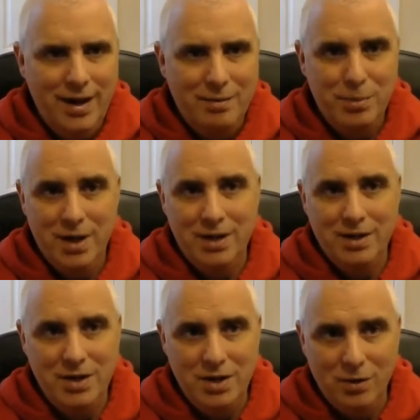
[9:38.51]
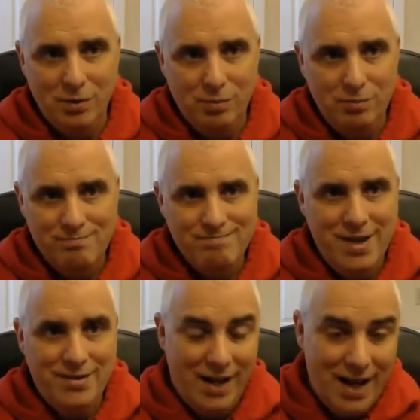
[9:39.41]
Eh, but, you know,
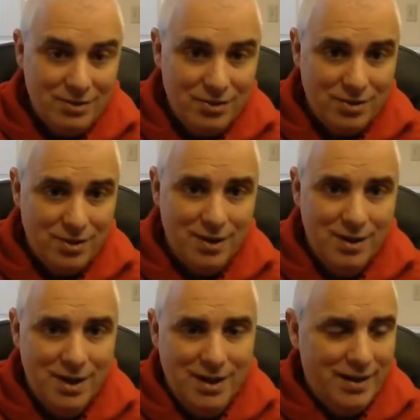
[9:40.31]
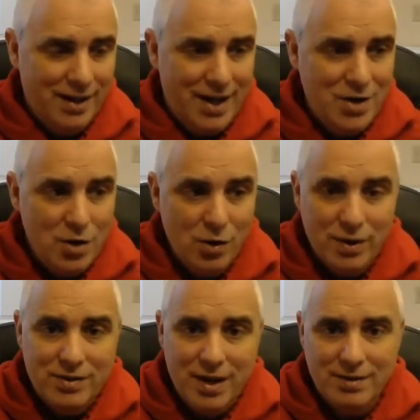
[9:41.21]
as a counselor, like I
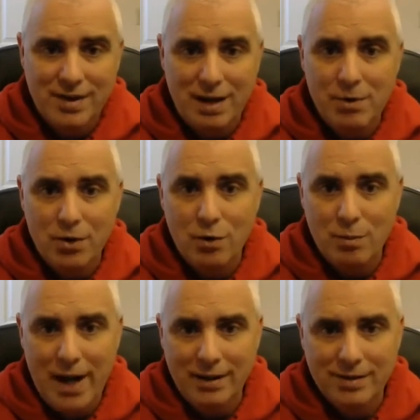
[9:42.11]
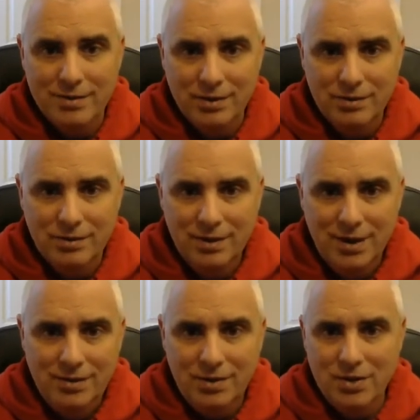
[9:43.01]
know it's, it's chemical imbalances.
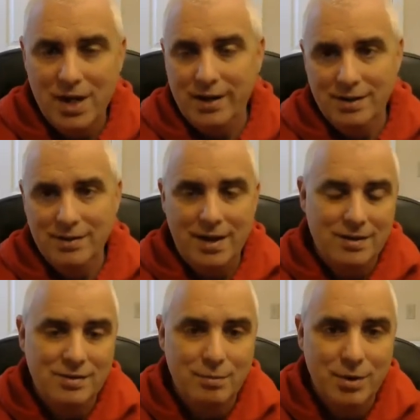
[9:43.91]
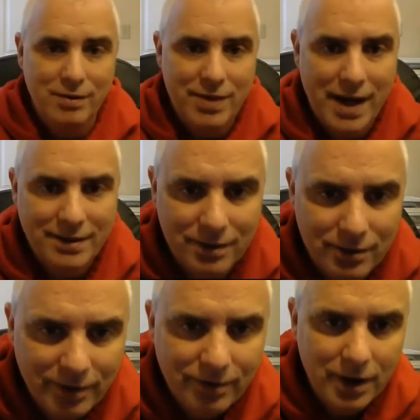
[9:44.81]
So you're not going to say to somebody with acid
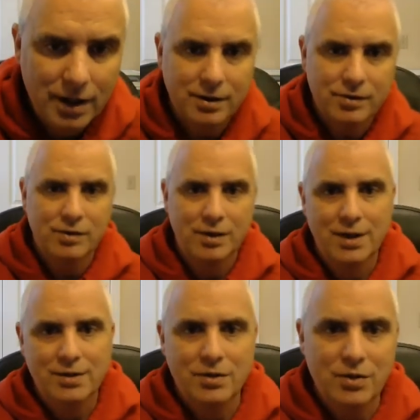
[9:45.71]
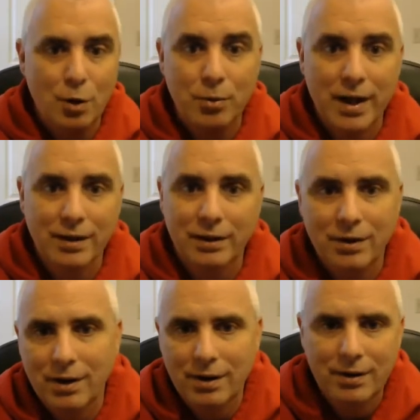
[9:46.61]
reflux, just go pray a
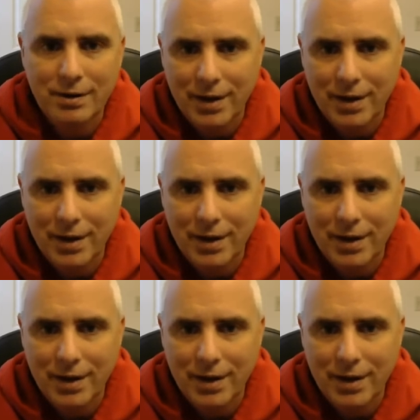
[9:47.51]
little harder.